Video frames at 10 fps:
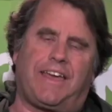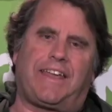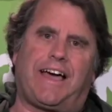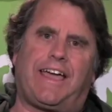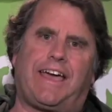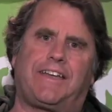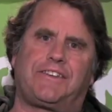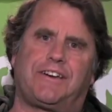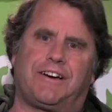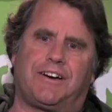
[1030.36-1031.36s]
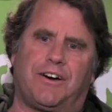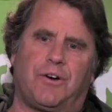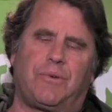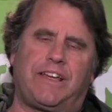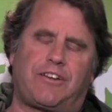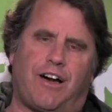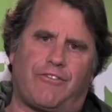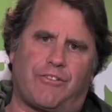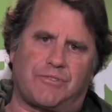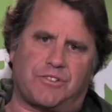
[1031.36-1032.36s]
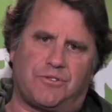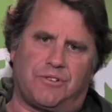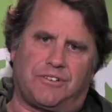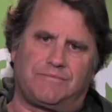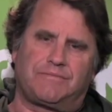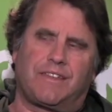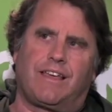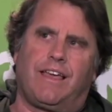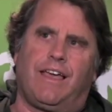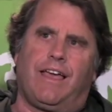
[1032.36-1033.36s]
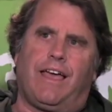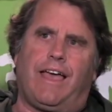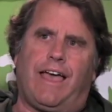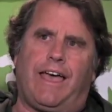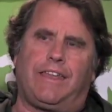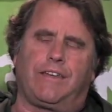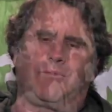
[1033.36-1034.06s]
and I had uh, a week off from school, and